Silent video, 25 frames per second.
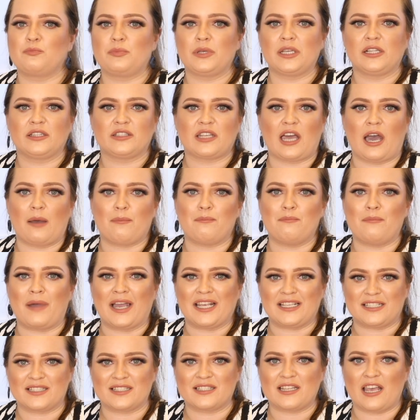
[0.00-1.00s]
built up
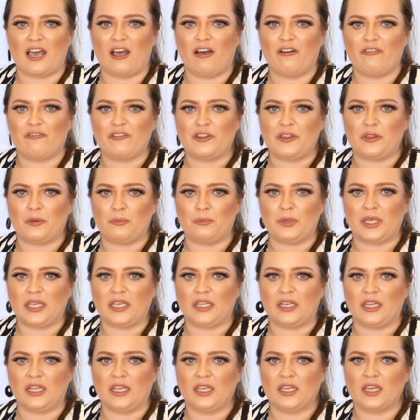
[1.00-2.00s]
myself in the
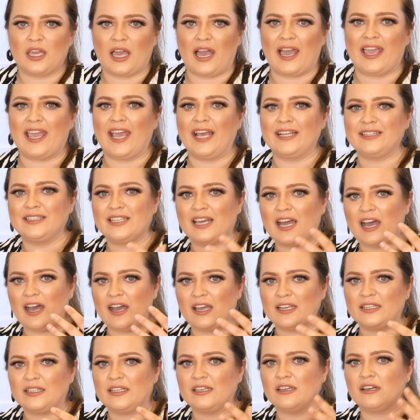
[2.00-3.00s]
beginning. I had the
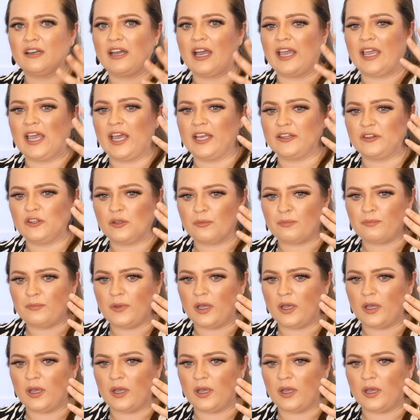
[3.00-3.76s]
idea, I had the